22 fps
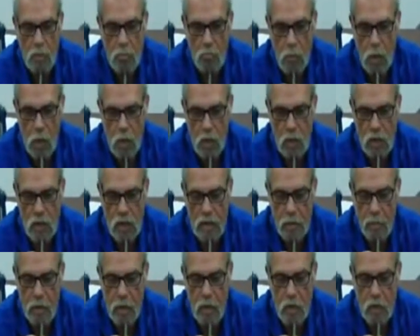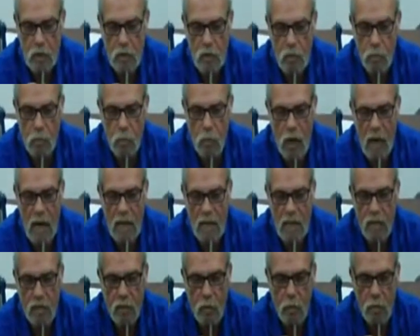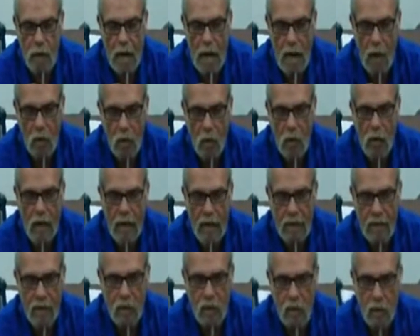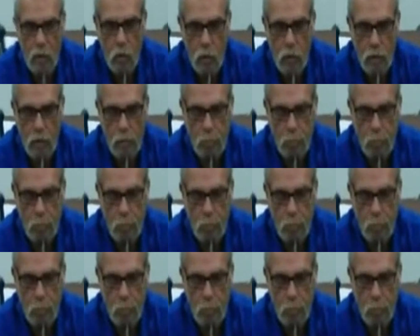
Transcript: Most cements are comprised of a powder and a liquid.